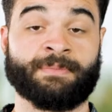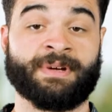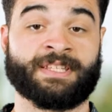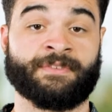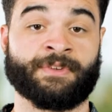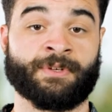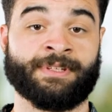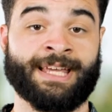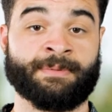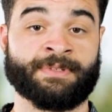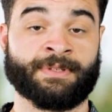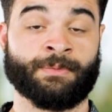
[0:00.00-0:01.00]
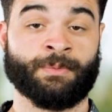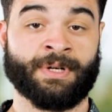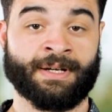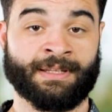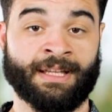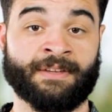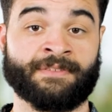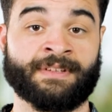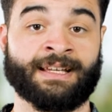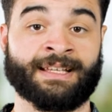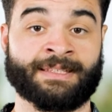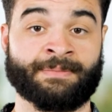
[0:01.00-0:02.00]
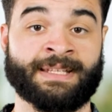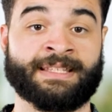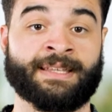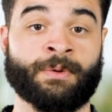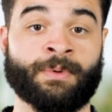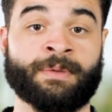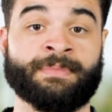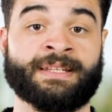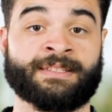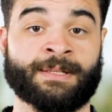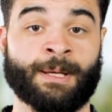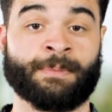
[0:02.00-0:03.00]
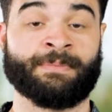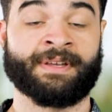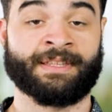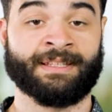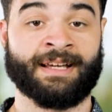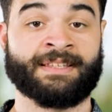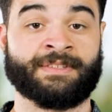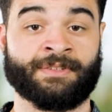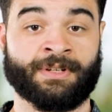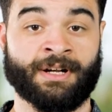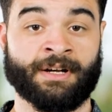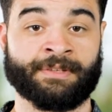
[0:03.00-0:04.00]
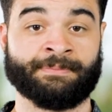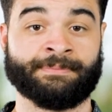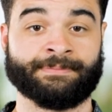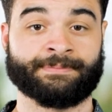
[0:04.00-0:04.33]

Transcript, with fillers: better for your neighbours and wildlife as it means they won't be disturbed by the lights in your garden.